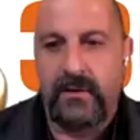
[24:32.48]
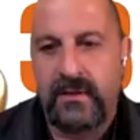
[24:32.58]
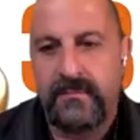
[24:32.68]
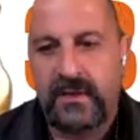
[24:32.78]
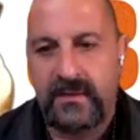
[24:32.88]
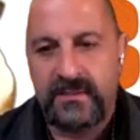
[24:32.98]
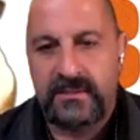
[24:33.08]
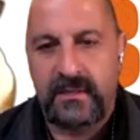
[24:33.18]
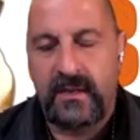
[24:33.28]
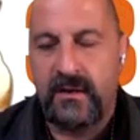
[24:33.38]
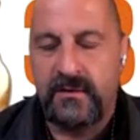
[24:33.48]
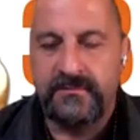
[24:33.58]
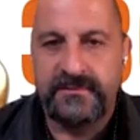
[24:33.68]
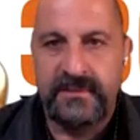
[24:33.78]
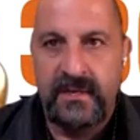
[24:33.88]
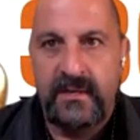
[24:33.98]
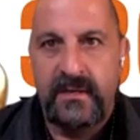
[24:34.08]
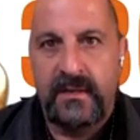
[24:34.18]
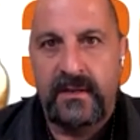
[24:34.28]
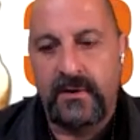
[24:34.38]
because of,
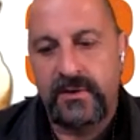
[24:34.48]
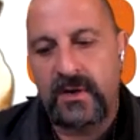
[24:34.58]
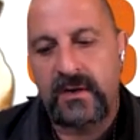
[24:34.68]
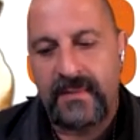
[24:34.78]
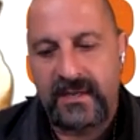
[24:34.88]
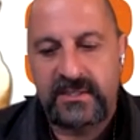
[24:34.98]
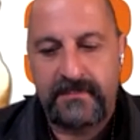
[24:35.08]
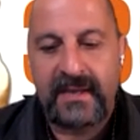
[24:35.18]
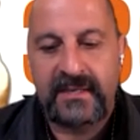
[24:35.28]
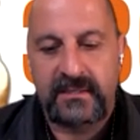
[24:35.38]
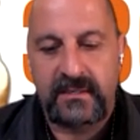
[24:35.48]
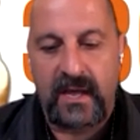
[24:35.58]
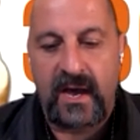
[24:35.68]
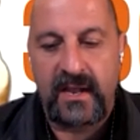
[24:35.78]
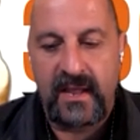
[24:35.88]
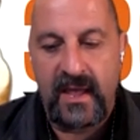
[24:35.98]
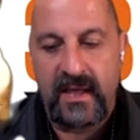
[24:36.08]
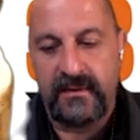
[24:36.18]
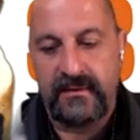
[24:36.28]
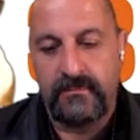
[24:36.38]
you're talking about specs a lot.
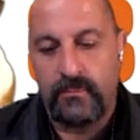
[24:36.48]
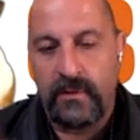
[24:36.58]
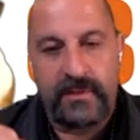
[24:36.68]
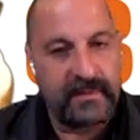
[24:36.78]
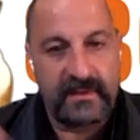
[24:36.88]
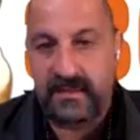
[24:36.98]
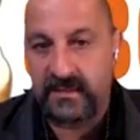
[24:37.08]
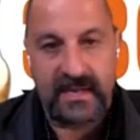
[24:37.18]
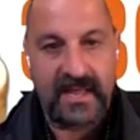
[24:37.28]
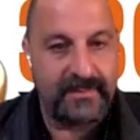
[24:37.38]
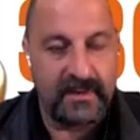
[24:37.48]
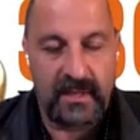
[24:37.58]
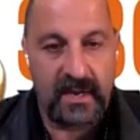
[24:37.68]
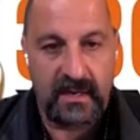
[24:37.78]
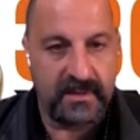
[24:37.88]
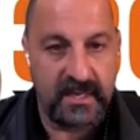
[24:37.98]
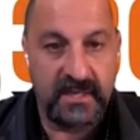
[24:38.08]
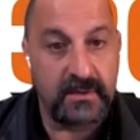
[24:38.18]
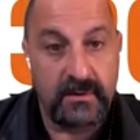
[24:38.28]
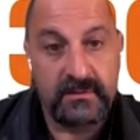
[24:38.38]
And one thing that doesn't happen a lot on the
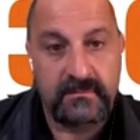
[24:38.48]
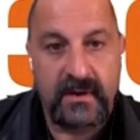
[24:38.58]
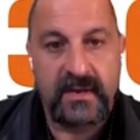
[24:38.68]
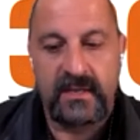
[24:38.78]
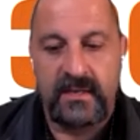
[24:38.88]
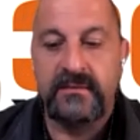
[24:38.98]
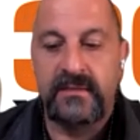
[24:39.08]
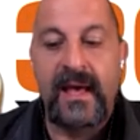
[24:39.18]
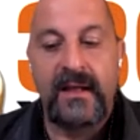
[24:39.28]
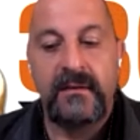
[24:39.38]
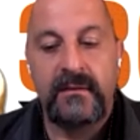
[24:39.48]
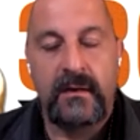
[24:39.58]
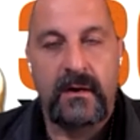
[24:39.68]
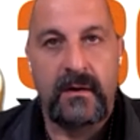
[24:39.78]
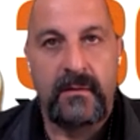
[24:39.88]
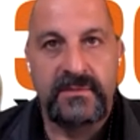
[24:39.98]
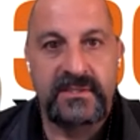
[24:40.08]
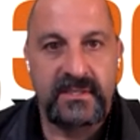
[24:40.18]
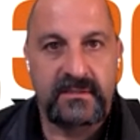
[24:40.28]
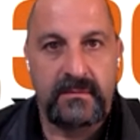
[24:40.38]
East Coast, right, is that
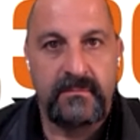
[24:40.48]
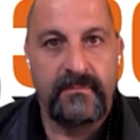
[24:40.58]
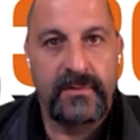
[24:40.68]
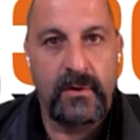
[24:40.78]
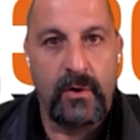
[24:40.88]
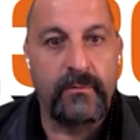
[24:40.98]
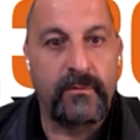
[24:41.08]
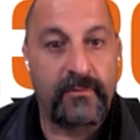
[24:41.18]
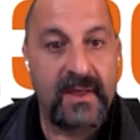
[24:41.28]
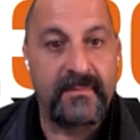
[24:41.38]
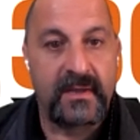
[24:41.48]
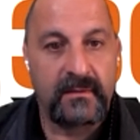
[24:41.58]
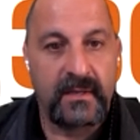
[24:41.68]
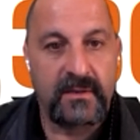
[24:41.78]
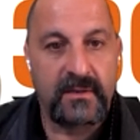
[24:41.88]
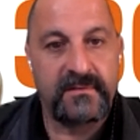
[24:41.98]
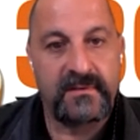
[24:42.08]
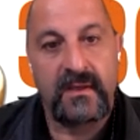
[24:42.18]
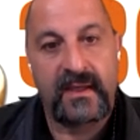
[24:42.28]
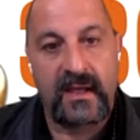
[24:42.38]
system over framing like you
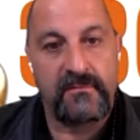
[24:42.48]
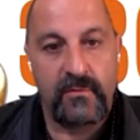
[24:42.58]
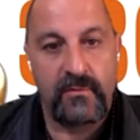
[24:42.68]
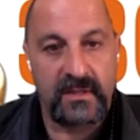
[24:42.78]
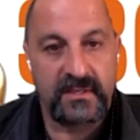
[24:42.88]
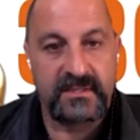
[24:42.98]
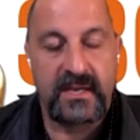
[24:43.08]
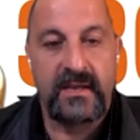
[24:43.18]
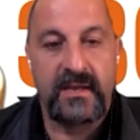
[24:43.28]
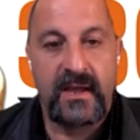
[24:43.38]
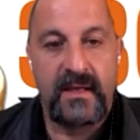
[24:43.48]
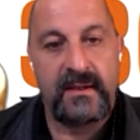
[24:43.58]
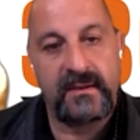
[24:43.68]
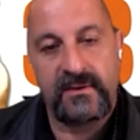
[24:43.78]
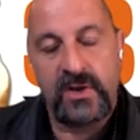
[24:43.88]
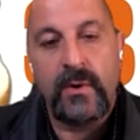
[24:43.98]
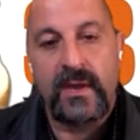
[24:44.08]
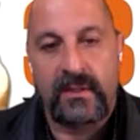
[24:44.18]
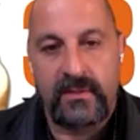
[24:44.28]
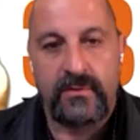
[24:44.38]
see in California, let's say, and
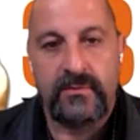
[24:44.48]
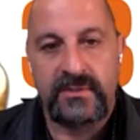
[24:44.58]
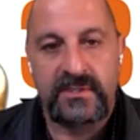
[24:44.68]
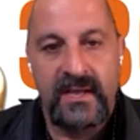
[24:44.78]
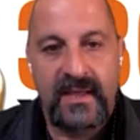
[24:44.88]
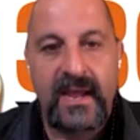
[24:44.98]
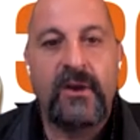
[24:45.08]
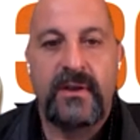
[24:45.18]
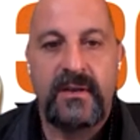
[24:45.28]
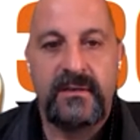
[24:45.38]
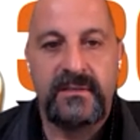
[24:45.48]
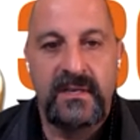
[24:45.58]
knowing those areas